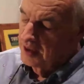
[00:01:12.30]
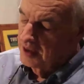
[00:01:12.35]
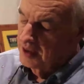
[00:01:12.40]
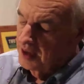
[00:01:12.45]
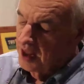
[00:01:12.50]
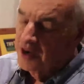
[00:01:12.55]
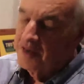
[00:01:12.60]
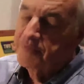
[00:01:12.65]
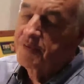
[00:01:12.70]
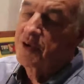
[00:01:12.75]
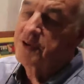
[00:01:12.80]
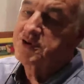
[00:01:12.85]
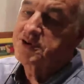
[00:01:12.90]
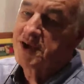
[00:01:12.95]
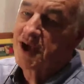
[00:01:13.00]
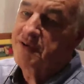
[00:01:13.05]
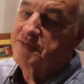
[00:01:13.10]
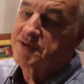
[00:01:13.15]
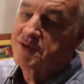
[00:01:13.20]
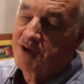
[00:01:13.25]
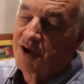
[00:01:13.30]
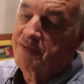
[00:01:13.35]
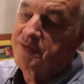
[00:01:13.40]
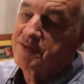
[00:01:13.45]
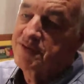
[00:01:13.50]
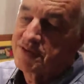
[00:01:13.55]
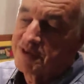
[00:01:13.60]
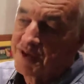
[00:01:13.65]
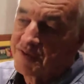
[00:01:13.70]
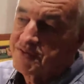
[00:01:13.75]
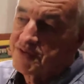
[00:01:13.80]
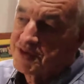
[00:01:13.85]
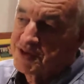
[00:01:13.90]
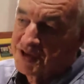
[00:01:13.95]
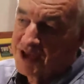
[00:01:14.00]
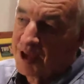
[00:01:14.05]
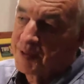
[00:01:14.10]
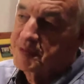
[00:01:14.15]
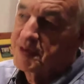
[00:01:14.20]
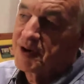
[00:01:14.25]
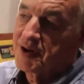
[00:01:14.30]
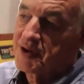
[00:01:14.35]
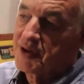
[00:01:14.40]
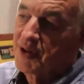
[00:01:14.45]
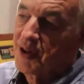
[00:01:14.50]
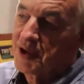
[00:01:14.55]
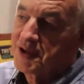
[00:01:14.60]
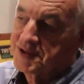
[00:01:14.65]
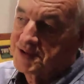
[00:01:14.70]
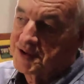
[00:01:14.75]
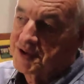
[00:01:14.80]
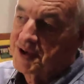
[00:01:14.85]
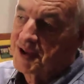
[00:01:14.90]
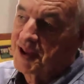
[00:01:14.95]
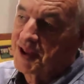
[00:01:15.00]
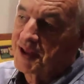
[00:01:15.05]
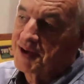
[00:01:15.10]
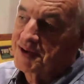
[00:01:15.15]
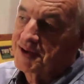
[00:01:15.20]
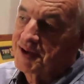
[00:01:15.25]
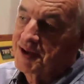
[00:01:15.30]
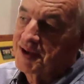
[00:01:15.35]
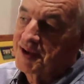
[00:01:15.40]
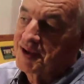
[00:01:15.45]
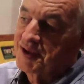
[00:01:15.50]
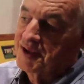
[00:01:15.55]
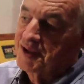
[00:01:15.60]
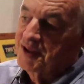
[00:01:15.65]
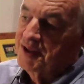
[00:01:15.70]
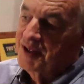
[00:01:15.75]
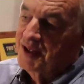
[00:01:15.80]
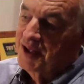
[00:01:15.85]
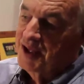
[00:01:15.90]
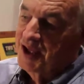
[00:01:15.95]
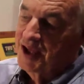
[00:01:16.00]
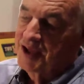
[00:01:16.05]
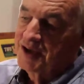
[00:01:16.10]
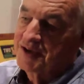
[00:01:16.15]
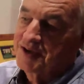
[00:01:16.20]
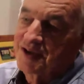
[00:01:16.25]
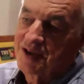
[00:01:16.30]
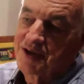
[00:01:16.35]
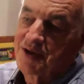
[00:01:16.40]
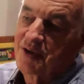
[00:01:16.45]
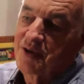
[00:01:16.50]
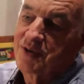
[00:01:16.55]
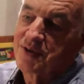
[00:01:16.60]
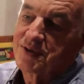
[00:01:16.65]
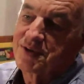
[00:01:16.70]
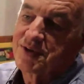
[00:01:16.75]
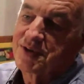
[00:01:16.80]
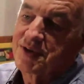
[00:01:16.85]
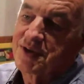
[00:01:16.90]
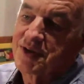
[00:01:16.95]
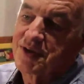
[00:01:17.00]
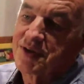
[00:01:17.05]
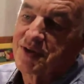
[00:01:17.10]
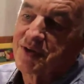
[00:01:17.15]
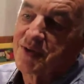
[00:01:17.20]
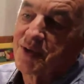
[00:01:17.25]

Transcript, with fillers: a lot of folks have stuff that they've just kept in a closet, and uh, and they don't. The,